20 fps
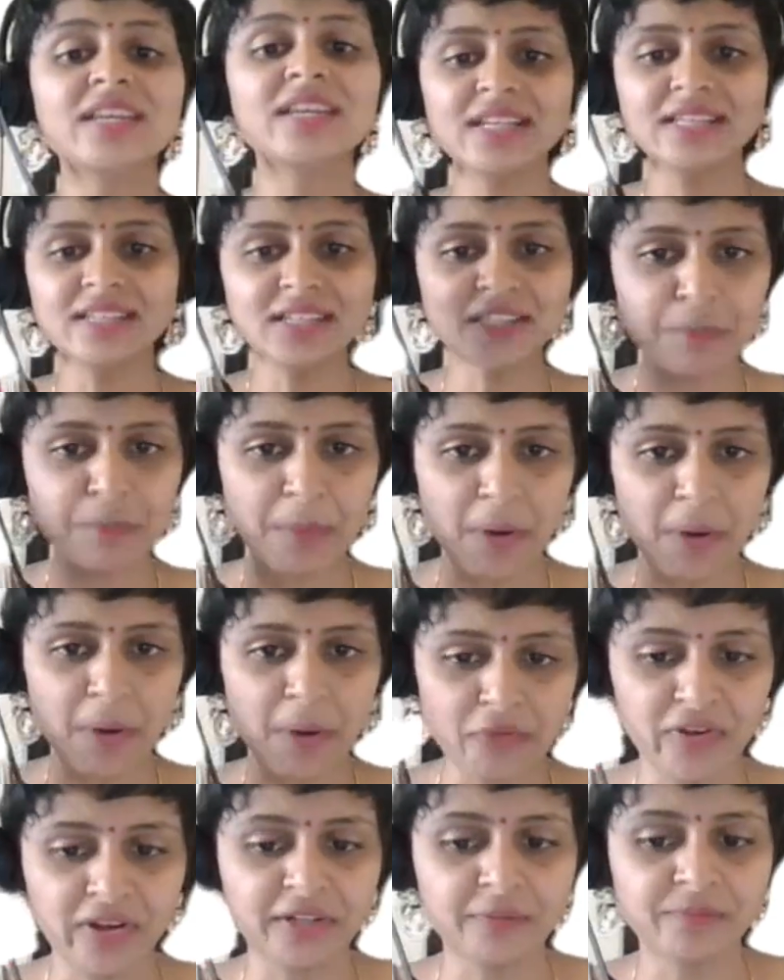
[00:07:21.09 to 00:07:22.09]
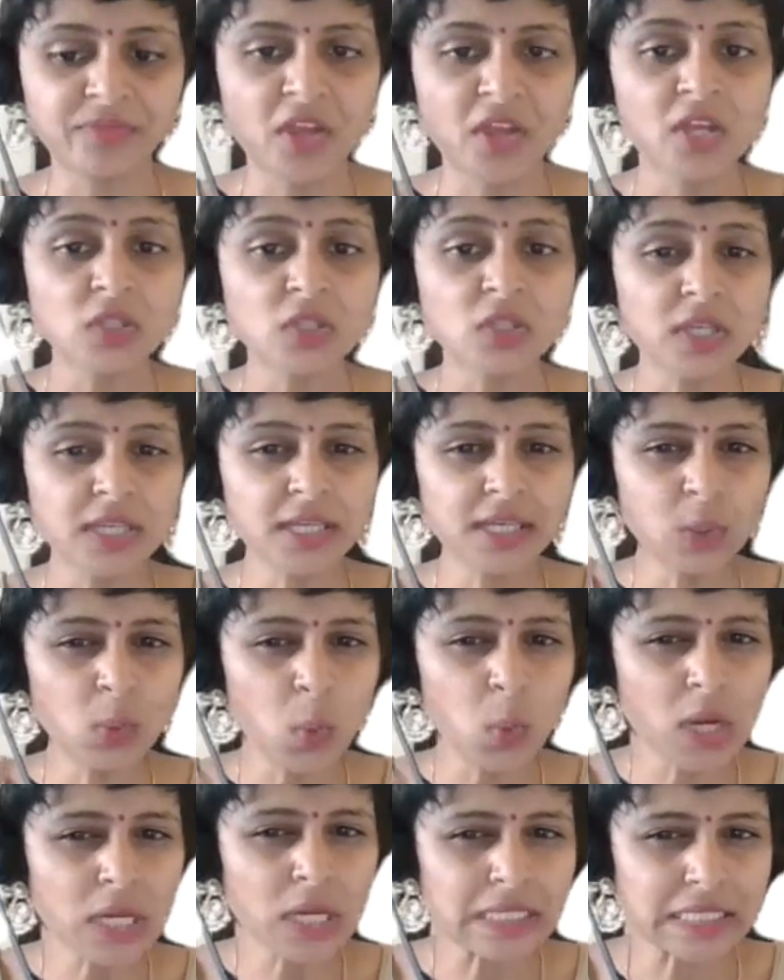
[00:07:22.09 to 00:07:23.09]
Yes, it's Buffett. So
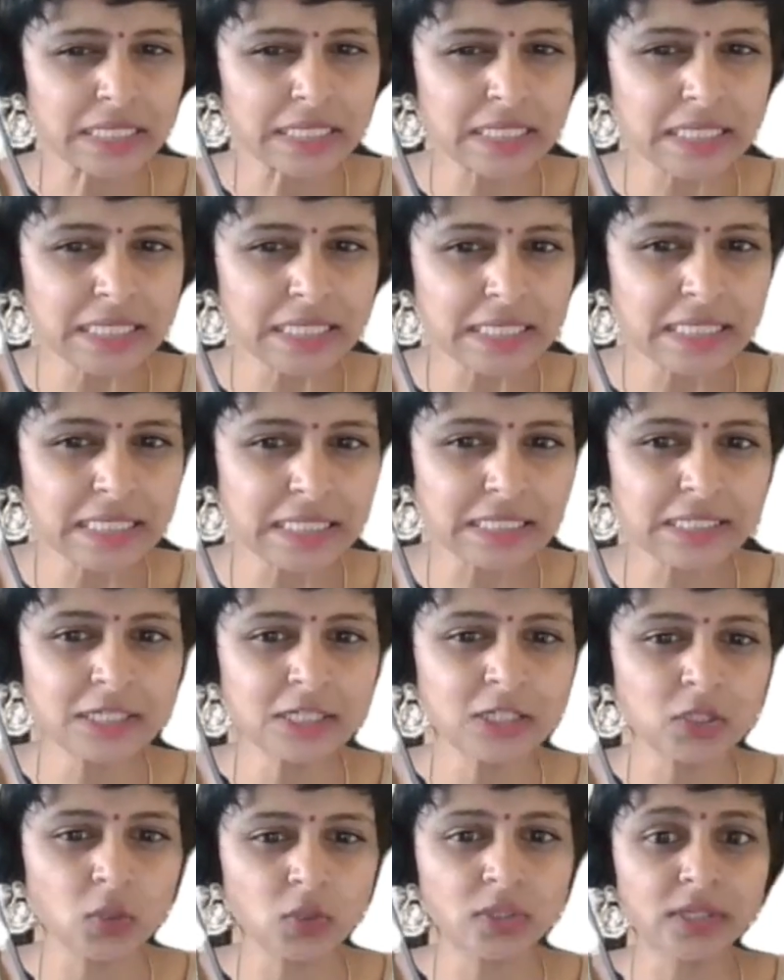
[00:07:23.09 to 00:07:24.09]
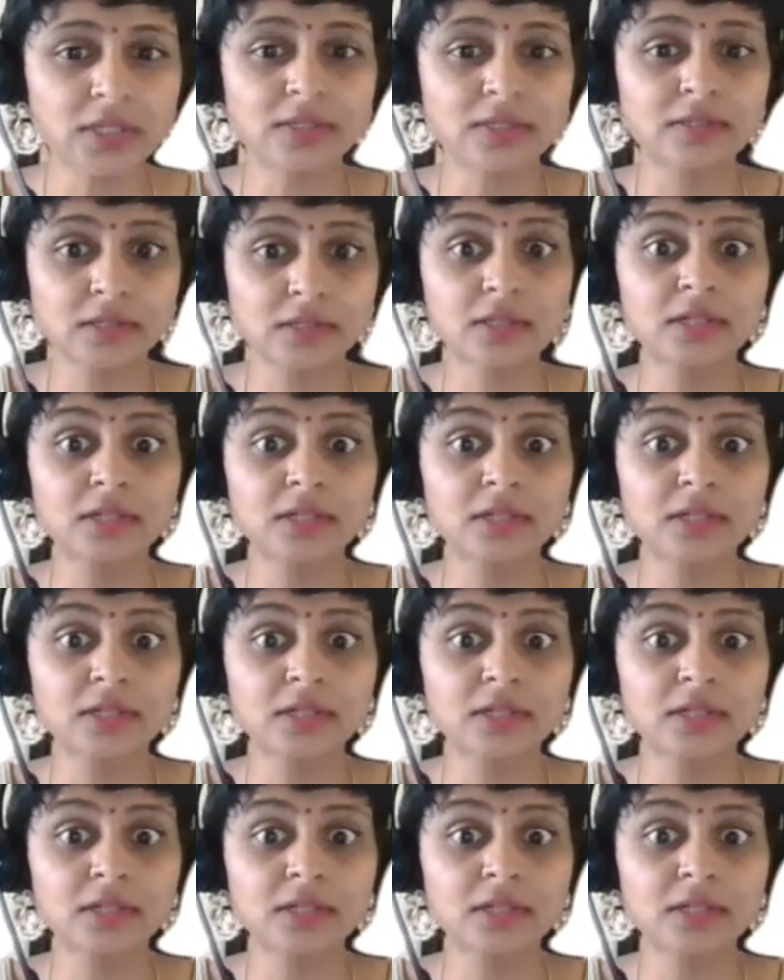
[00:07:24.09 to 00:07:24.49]
he was consistent on his,